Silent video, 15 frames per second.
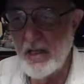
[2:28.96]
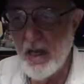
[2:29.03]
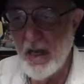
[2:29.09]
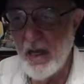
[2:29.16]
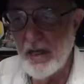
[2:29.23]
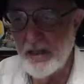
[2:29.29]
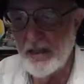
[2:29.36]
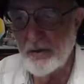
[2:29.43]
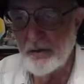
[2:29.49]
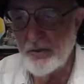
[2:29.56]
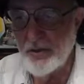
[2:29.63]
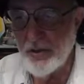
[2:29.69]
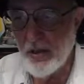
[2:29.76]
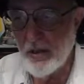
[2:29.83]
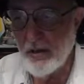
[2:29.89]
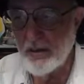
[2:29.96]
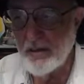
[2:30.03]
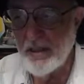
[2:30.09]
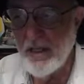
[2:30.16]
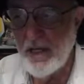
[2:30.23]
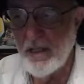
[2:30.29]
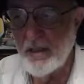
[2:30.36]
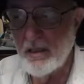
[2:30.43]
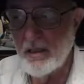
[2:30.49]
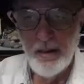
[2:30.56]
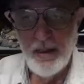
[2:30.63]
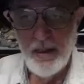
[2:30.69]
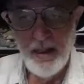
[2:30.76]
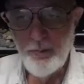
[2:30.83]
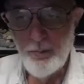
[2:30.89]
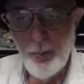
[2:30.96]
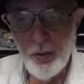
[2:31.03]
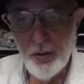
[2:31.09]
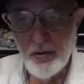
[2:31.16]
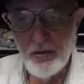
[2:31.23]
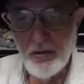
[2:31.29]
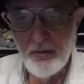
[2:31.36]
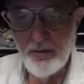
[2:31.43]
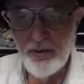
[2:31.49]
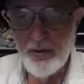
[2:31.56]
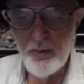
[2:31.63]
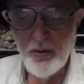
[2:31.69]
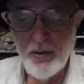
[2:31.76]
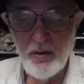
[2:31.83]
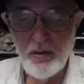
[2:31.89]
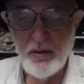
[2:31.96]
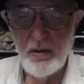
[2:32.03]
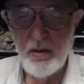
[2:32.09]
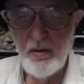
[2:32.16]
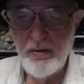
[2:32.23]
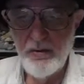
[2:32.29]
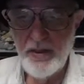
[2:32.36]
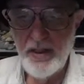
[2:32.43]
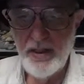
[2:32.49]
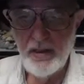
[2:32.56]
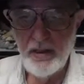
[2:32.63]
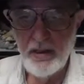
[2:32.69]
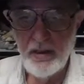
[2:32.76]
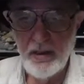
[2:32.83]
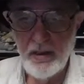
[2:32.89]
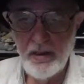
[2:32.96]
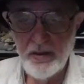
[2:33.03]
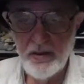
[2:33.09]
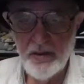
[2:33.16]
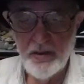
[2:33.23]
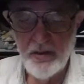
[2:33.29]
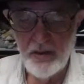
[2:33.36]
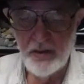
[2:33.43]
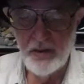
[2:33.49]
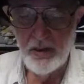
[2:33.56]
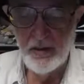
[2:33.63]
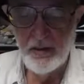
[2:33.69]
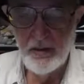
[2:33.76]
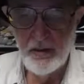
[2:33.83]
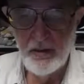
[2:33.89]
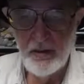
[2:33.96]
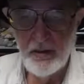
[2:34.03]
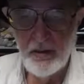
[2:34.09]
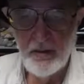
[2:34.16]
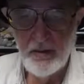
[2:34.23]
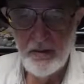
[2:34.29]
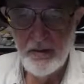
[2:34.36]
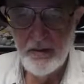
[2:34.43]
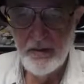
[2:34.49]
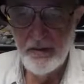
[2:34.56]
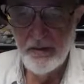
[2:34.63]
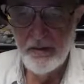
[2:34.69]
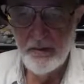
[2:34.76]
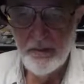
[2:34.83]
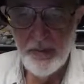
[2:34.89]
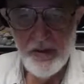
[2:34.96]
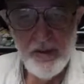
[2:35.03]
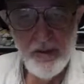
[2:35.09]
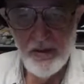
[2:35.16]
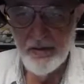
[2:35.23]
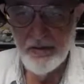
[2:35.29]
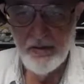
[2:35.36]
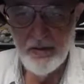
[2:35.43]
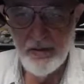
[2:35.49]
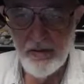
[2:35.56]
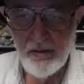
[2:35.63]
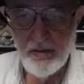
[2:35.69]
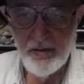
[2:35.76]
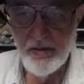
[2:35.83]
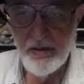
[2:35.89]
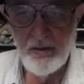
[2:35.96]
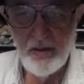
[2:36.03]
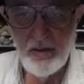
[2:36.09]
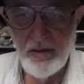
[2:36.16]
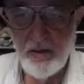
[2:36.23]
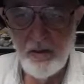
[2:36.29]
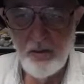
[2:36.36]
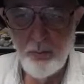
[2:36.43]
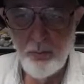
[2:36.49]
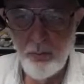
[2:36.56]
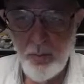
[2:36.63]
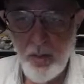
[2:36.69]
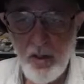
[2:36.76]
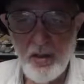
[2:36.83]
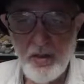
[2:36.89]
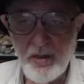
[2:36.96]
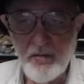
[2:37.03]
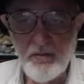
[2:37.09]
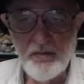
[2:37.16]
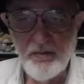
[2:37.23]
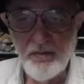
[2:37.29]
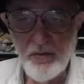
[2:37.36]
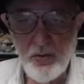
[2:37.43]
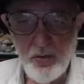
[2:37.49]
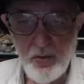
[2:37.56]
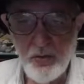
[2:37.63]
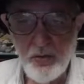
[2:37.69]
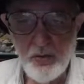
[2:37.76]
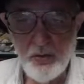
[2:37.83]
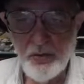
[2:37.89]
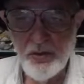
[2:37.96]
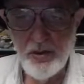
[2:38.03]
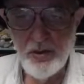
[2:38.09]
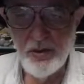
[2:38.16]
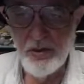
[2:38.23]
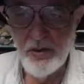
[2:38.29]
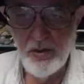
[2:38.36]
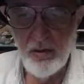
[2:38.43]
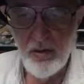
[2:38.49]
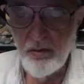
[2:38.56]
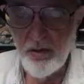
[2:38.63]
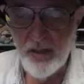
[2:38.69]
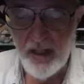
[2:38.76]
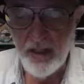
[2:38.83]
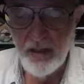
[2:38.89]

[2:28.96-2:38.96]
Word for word: items are taken, a burglary where clothing is stolen because there's so little market for used clothing,